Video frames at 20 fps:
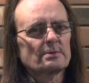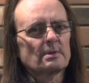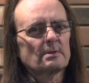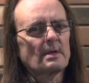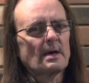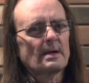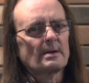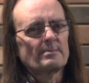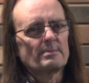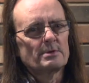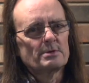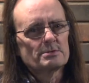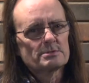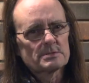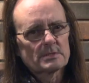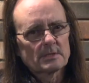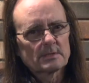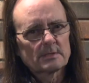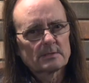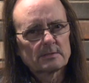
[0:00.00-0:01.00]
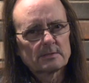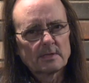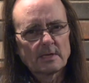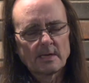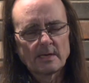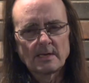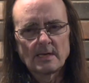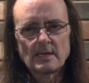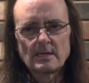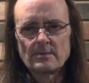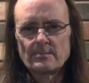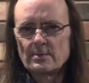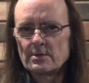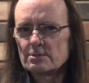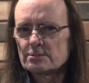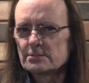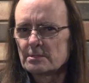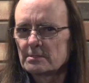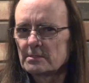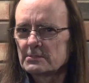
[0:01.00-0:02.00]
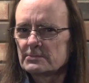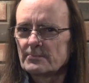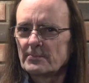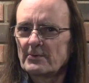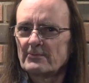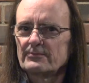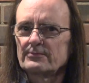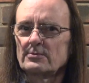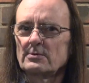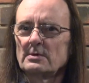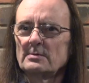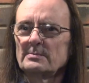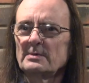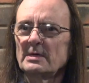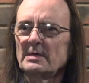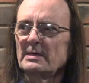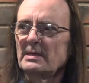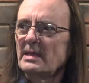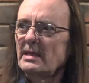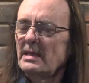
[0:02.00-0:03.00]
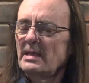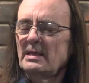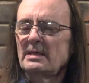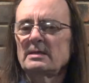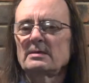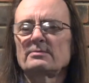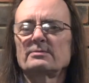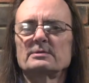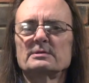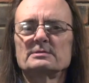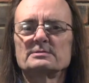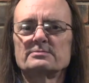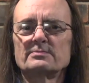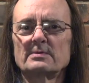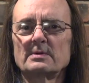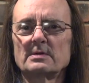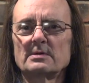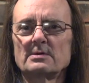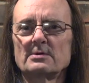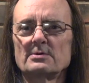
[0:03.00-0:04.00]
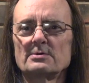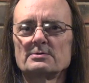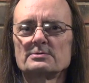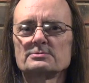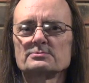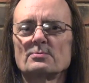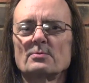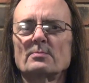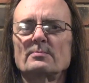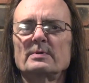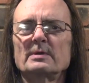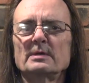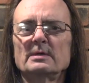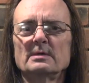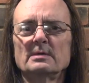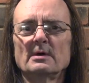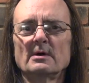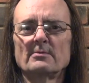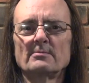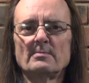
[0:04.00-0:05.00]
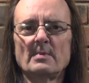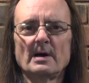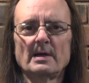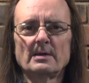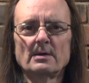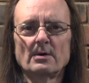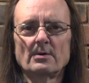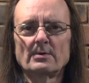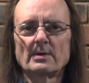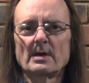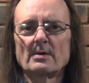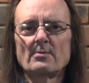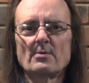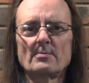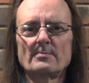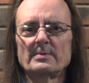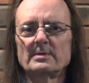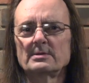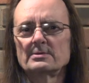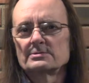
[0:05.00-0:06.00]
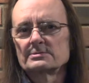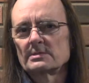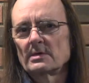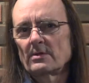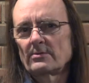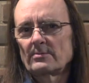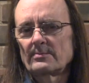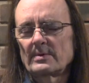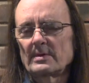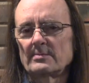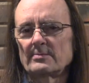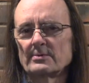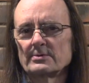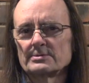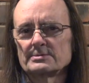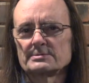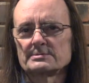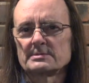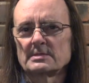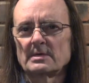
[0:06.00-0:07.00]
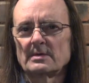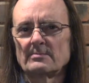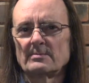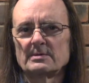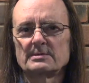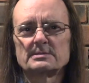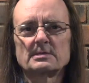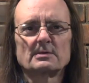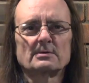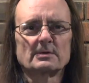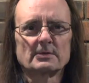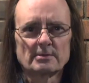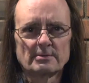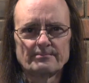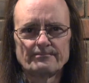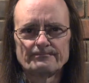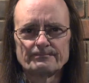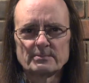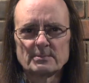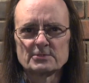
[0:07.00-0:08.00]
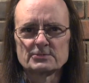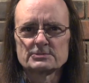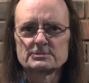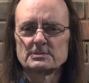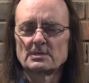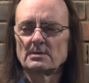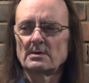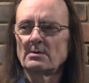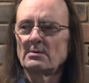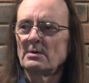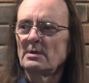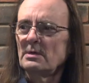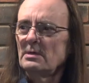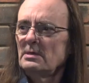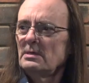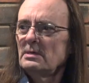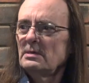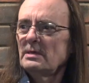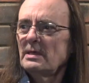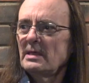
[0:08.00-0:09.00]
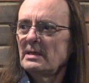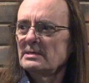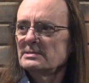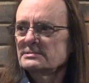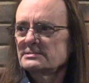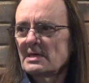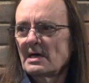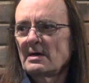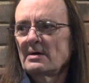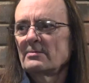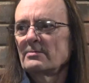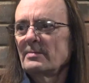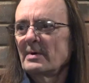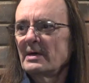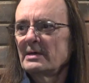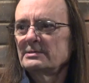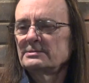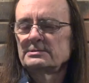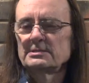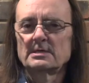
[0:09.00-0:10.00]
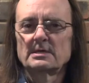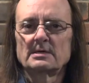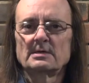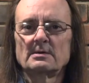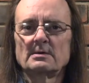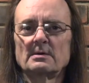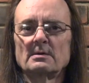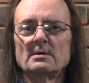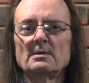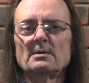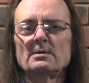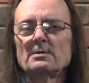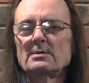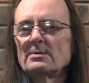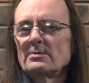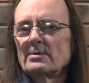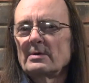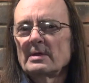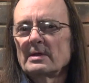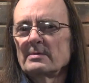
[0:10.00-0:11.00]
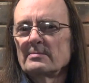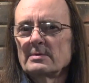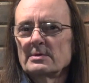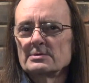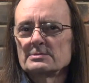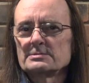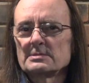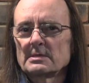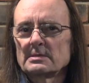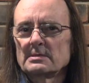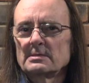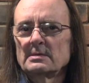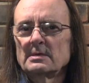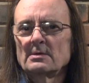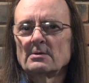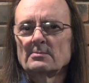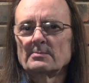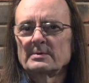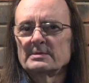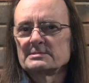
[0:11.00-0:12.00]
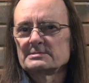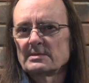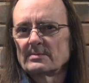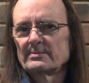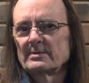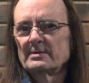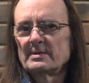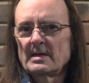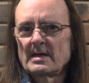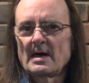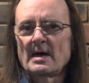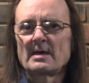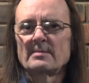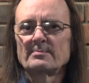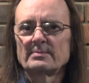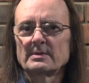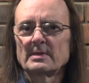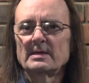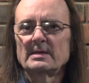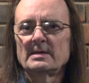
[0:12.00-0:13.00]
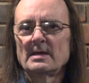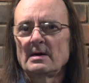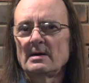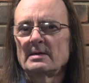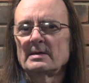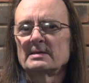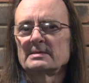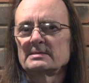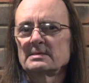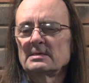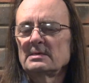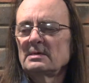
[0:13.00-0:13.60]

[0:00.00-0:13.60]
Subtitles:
a lot of music. And any music that's performed on any of these videos will be of my own. I won't be using other people's material. So any sound bites you hear or any music, it'll be something that I played on it,